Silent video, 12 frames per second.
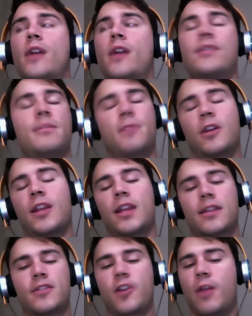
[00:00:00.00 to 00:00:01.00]
content
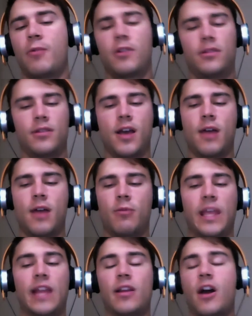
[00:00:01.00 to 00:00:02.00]
marketing is a great one.
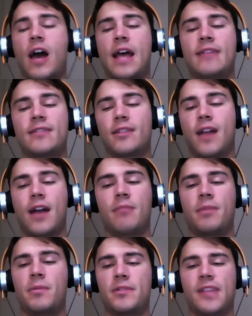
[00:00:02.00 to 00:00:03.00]
We get asked a
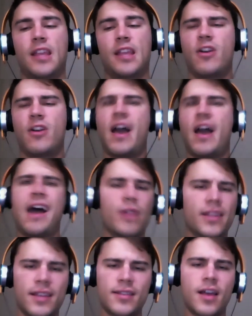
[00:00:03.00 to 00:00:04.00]
lot. People say, how
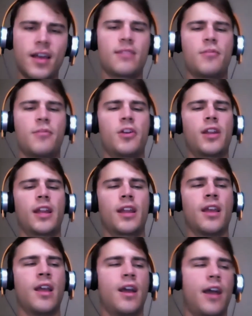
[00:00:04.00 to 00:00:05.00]
do I test content marketing?
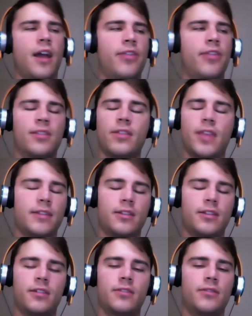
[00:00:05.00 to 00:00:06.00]
I think that the
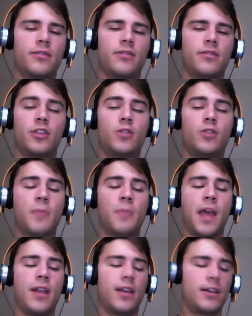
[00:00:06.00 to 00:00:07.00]
answer is you
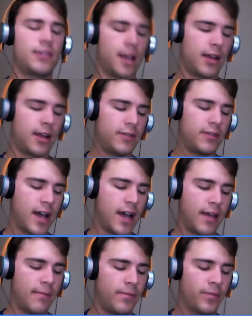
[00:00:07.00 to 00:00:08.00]
spend a ton of
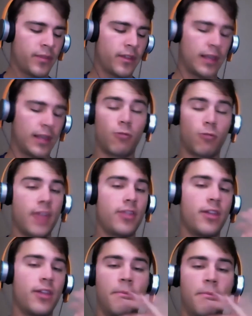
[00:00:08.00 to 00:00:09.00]
time, write
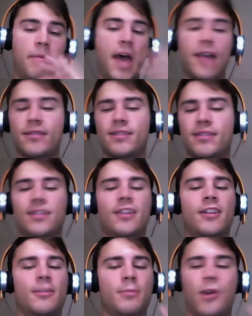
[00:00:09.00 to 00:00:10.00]
the best
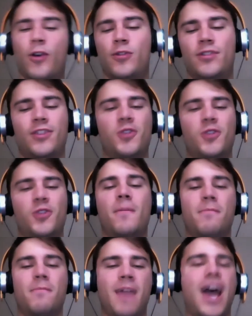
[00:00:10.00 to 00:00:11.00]
post you could
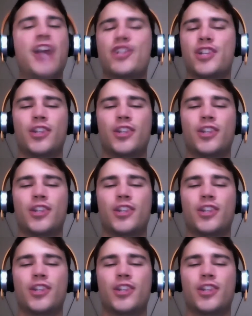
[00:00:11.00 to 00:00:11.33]
imagine you